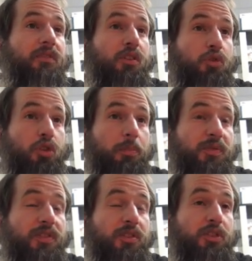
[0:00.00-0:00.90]

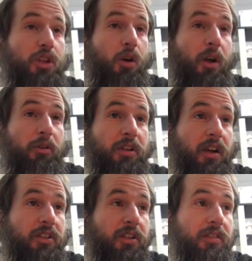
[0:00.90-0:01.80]
groups show a
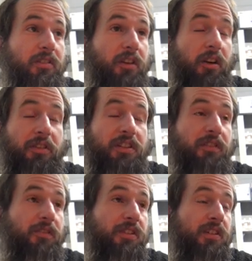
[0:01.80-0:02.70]
reduction, or the
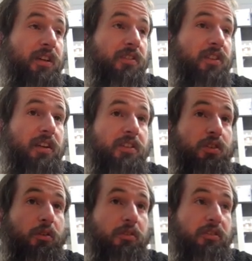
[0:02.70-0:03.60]
different studies
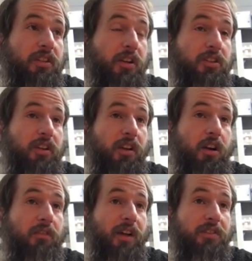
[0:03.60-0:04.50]
show a reduction in
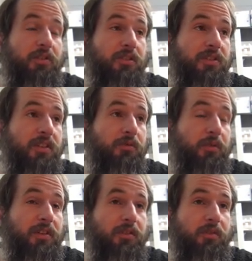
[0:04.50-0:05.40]
cardiovascular disease
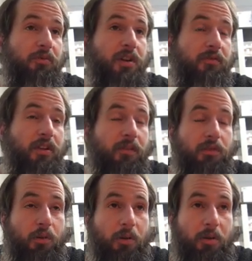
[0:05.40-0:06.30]
risk whenever you have
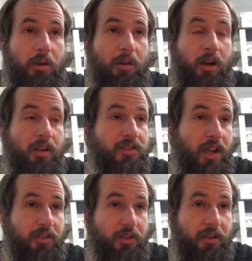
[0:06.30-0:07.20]
lower
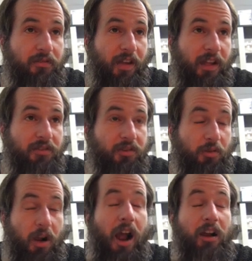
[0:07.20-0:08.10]
unsaturated fats,
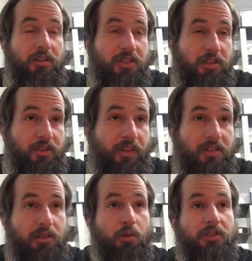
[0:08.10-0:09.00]
or higher unsaturated
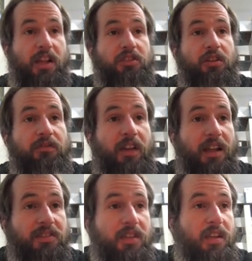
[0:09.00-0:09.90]
fats and lower saturated
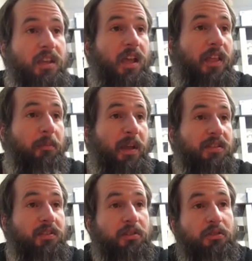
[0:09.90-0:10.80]
fats, and then
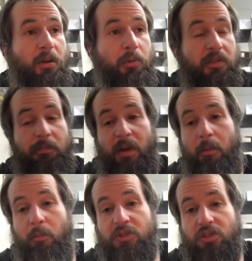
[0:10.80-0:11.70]
basically you end up with
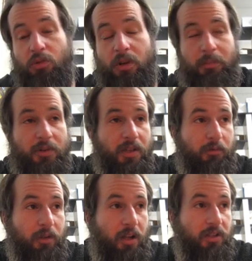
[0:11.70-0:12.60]
almost a
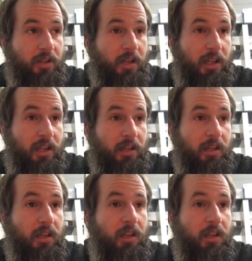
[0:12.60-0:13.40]
20% reduction in